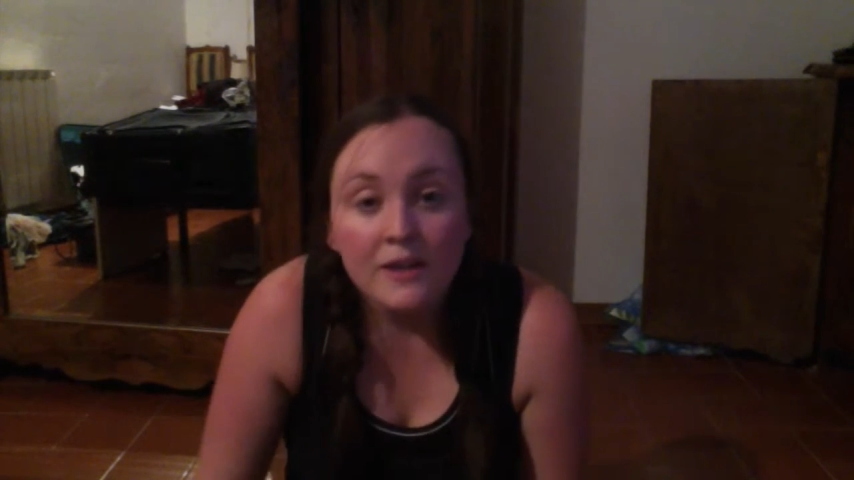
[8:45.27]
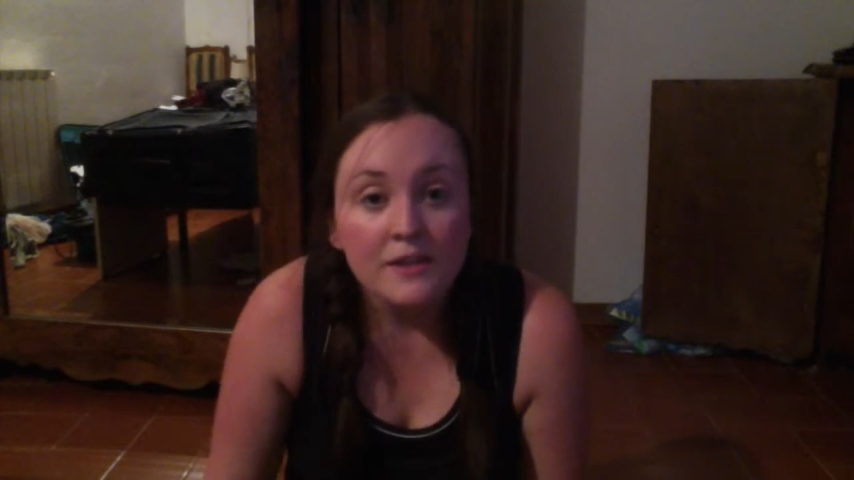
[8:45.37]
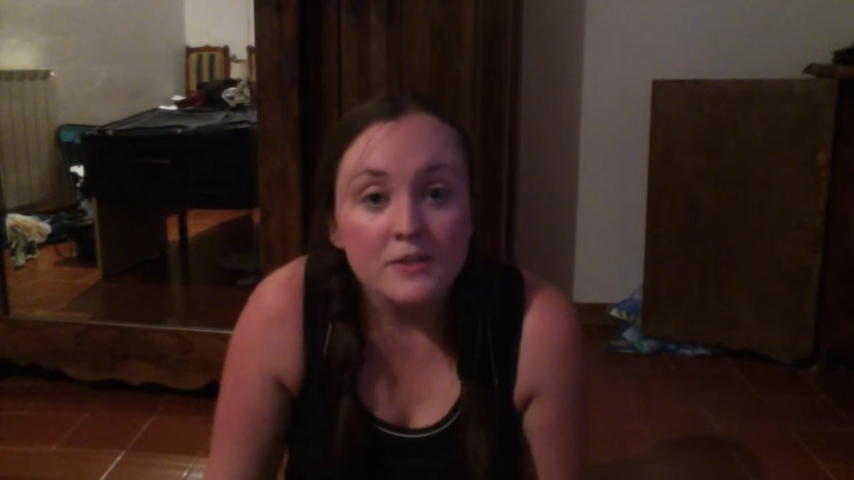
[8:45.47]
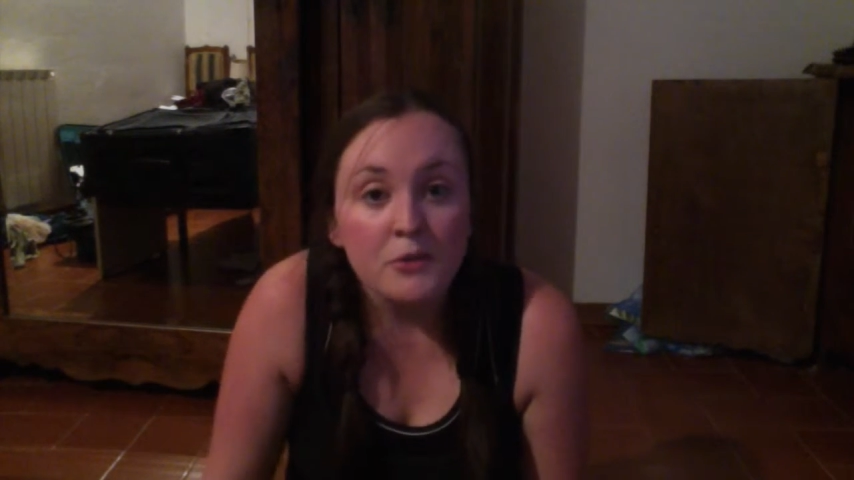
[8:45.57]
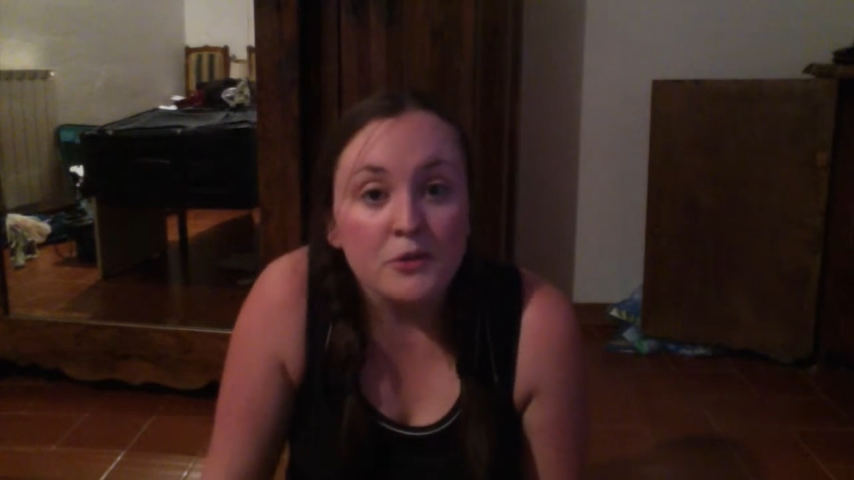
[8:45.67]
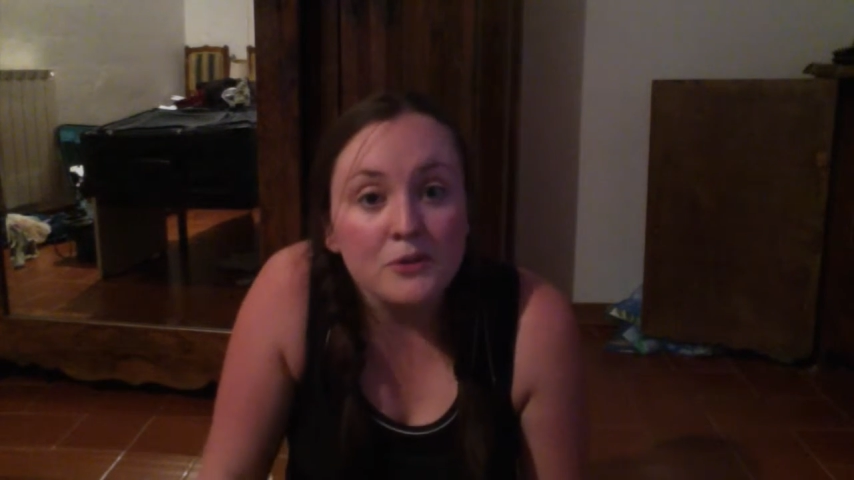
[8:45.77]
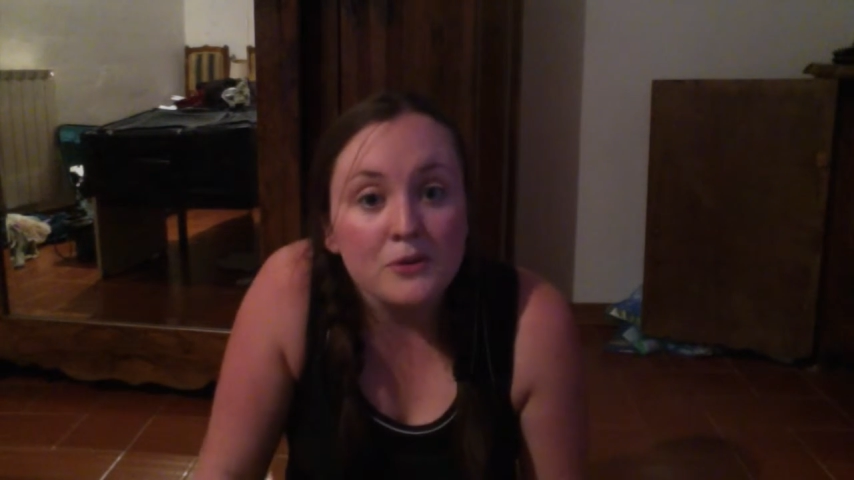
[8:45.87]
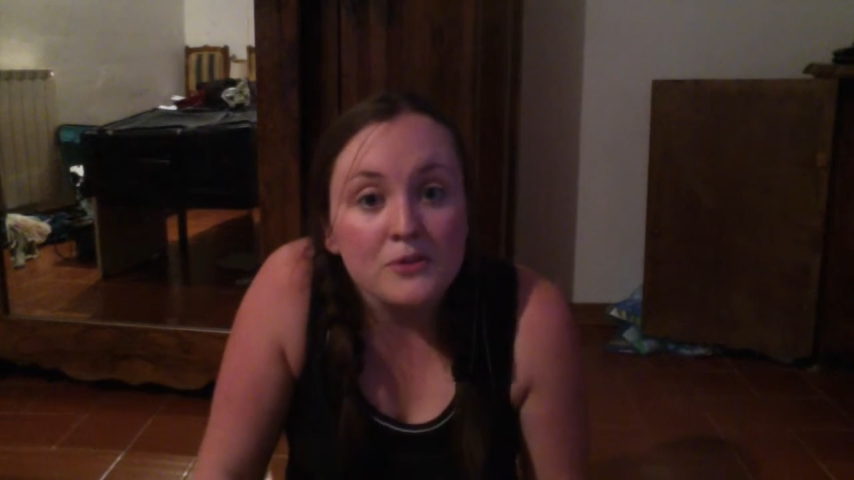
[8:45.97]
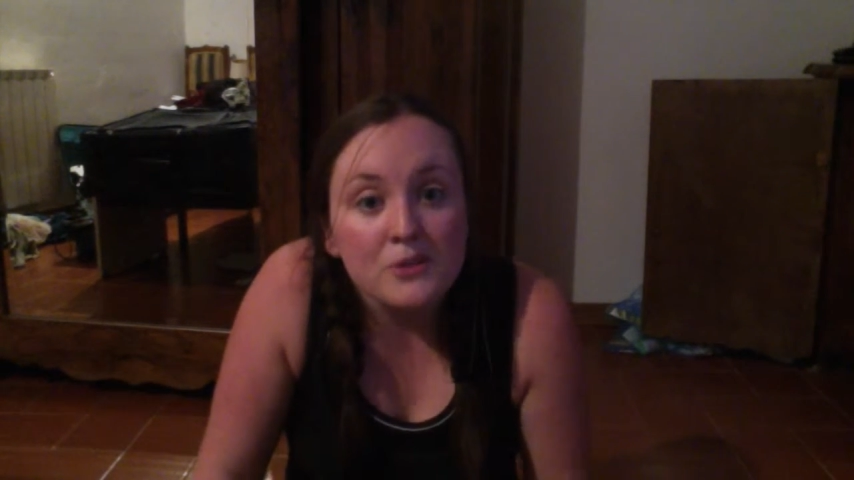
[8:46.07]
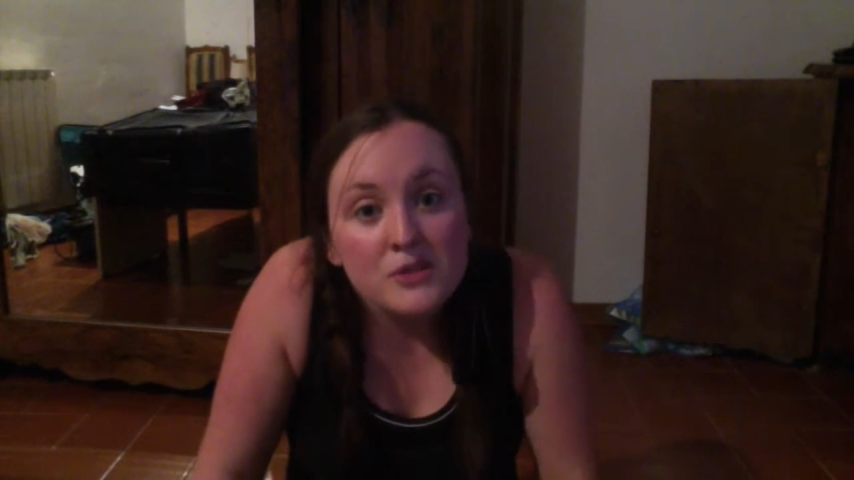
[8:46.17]
someone who
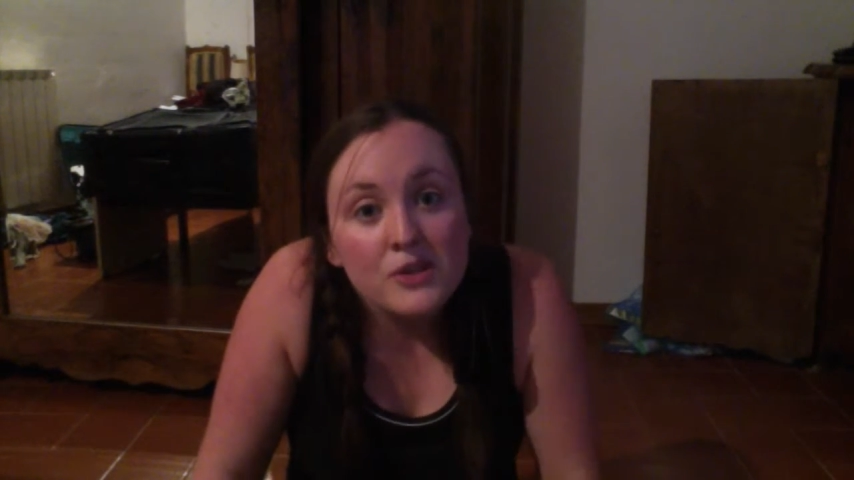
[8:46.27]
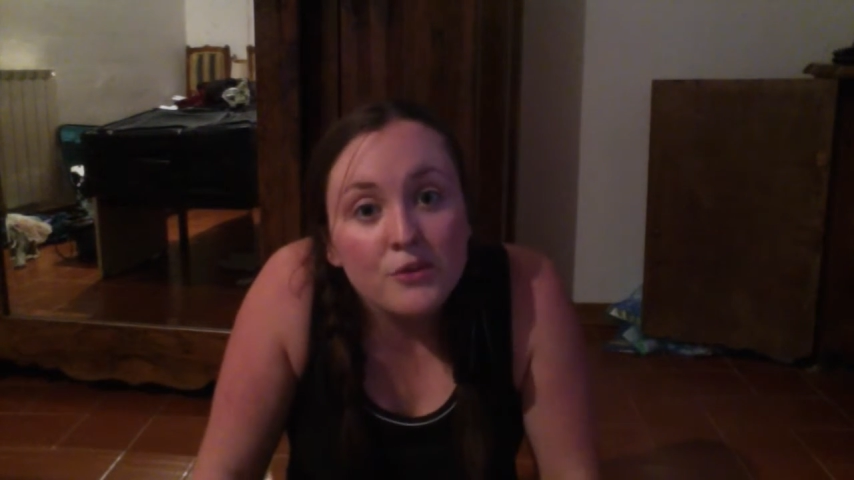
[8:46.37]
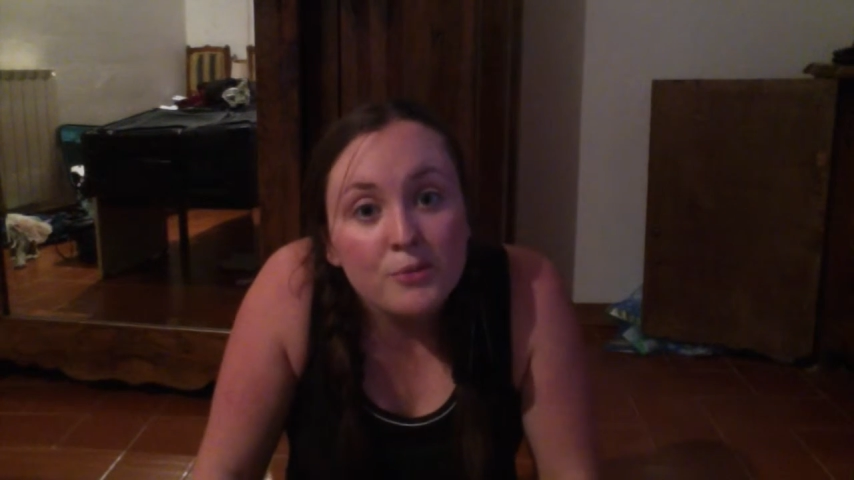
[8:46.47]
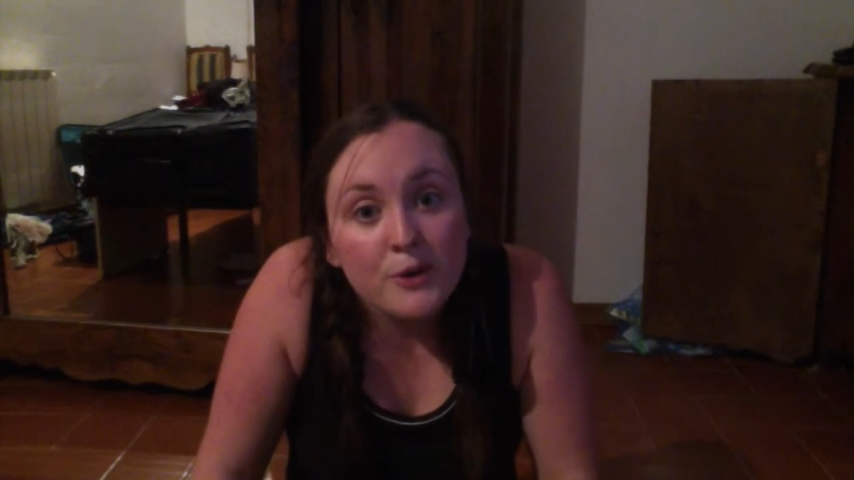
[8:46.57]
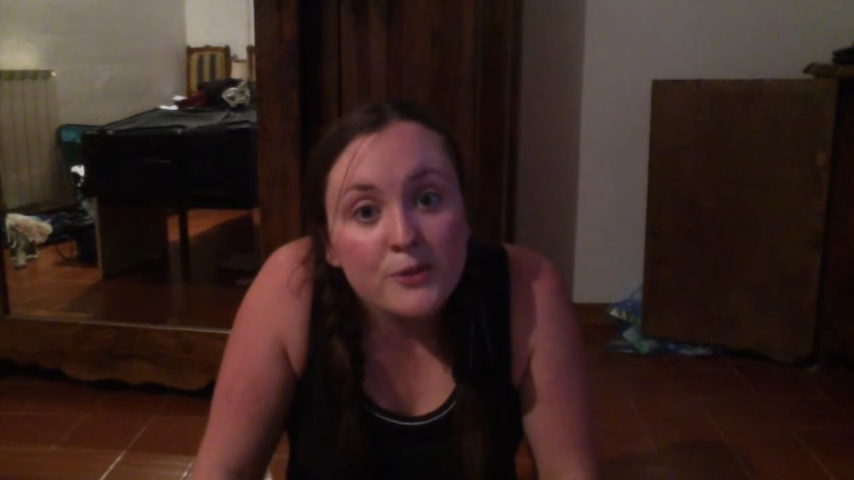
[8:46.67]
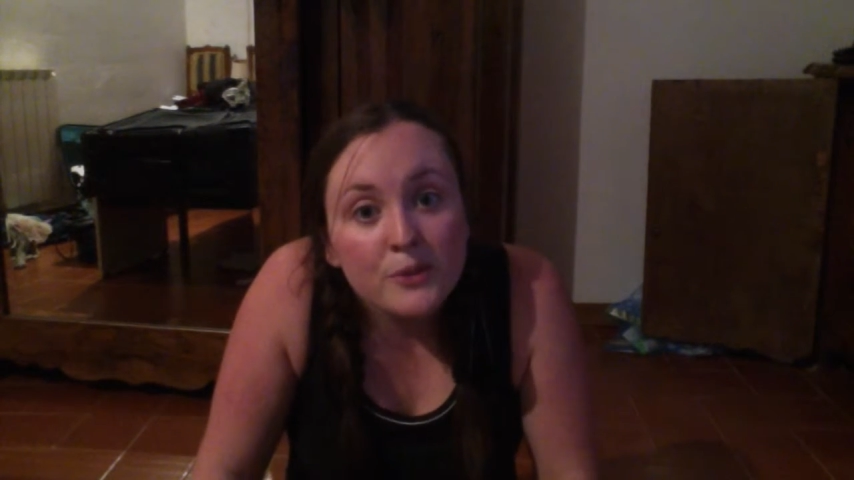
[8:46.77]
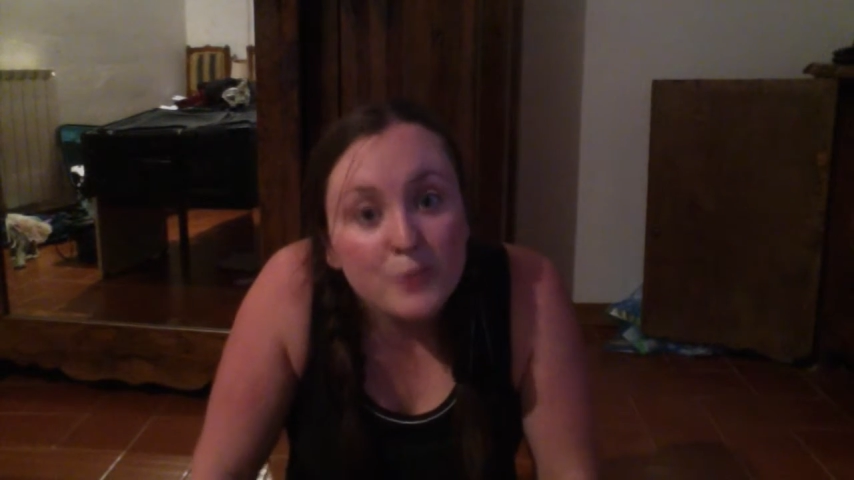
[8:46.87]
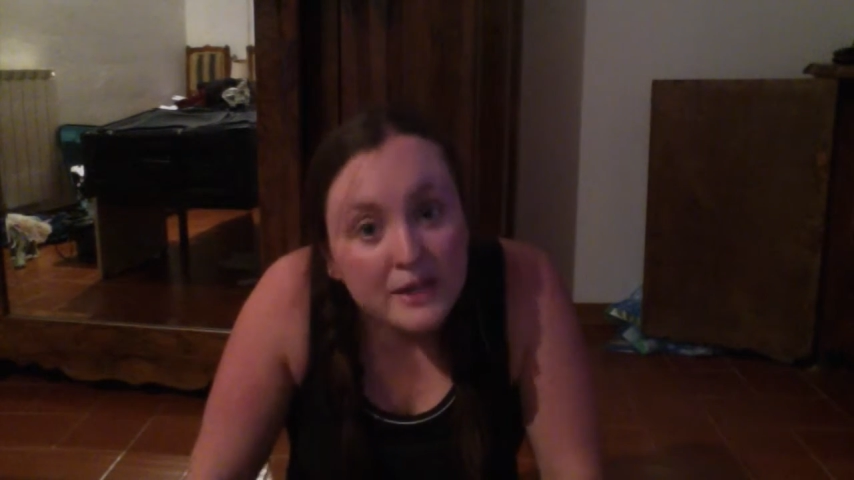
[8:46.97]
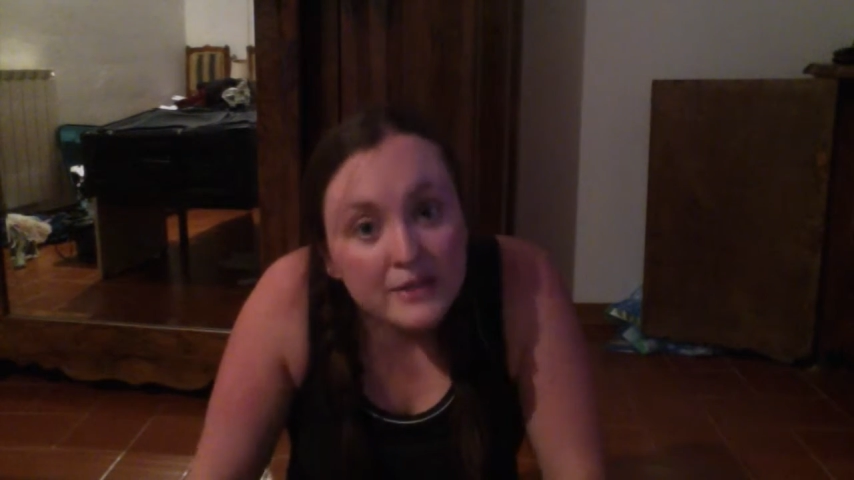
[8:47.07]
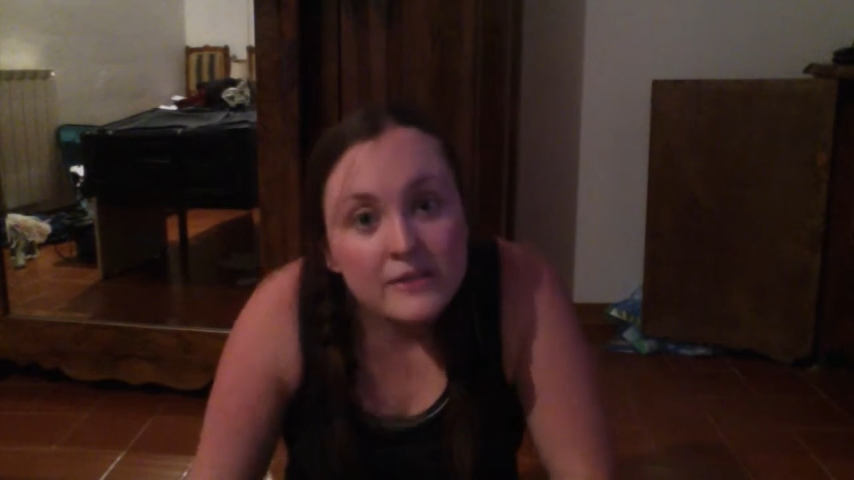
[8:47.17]
knows their stuff better than me,